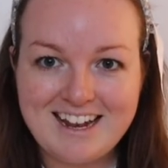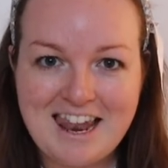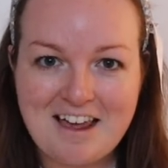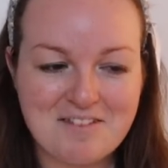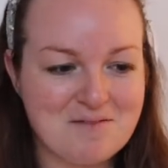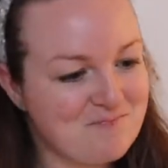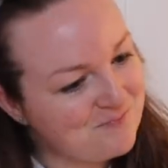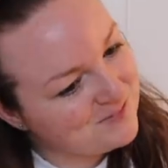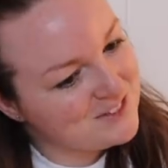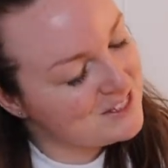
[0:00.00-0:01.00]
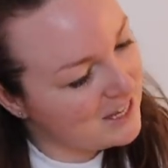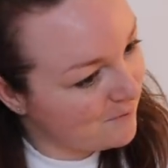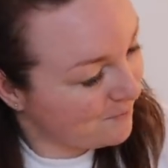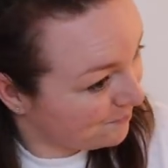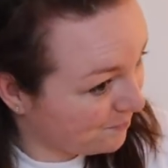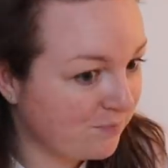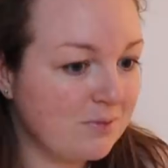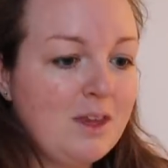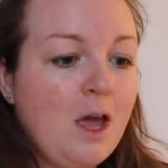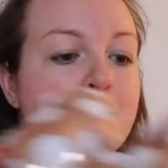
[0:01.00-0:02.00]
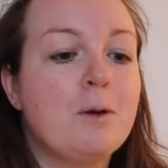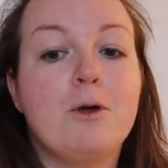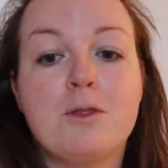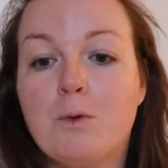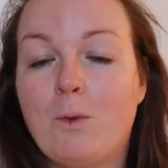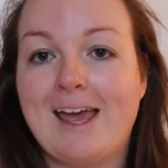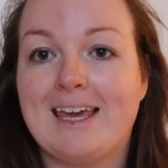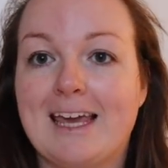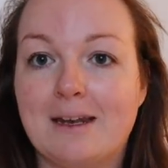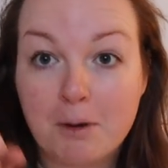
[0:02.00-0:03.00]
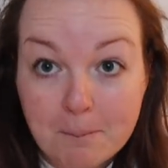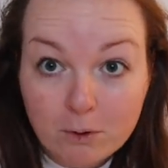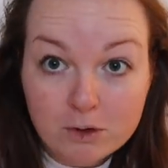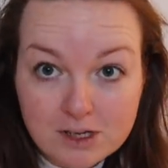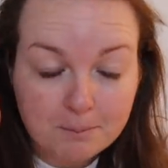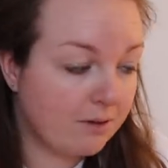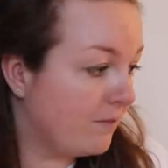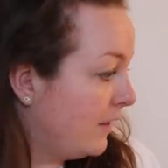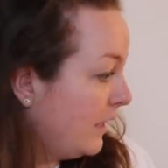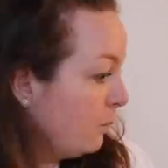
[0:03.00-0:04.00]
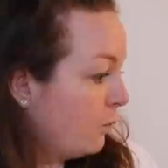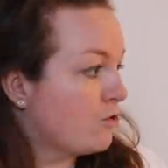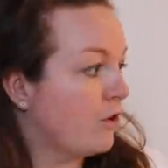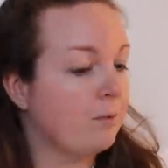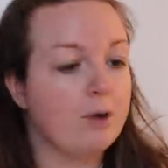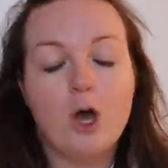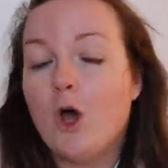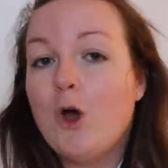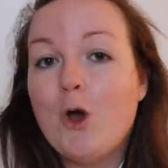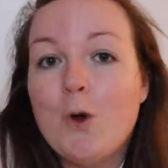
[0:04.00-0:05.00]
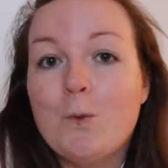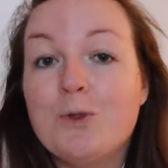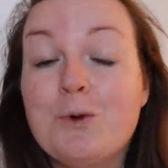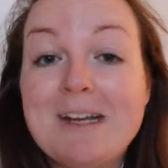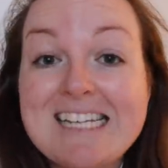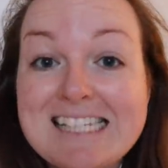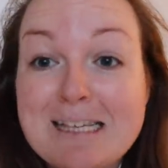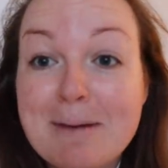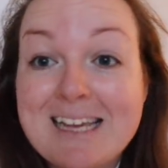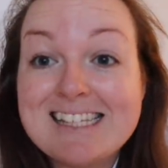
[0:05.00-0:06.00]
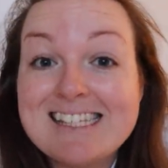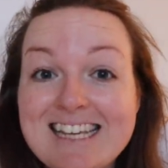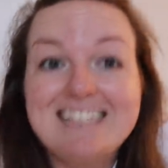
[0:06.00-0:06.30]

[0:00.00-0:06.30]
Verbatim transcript: Love them. So yeah, I'm gonna put them away in my box above the wardrobe with all my Disney bits.